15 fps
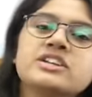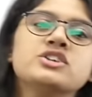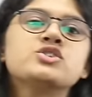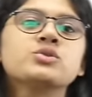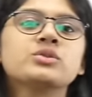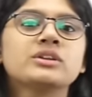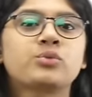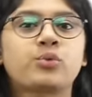
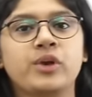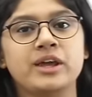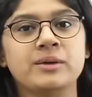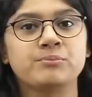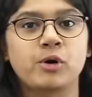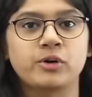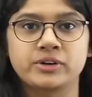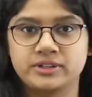into the three
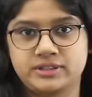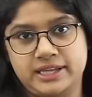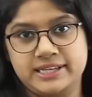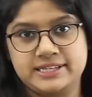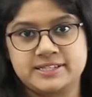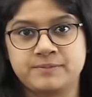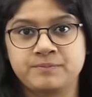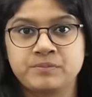important
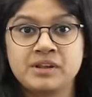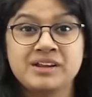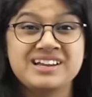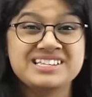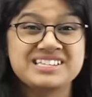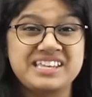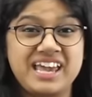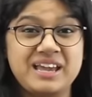things,
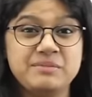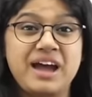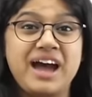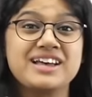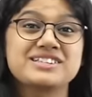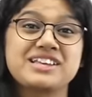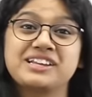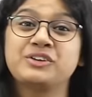same
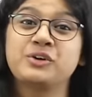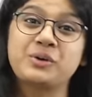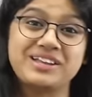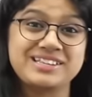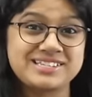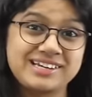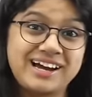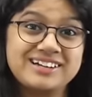as in your
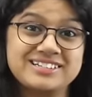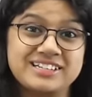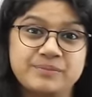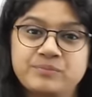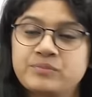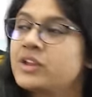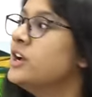N C E R T.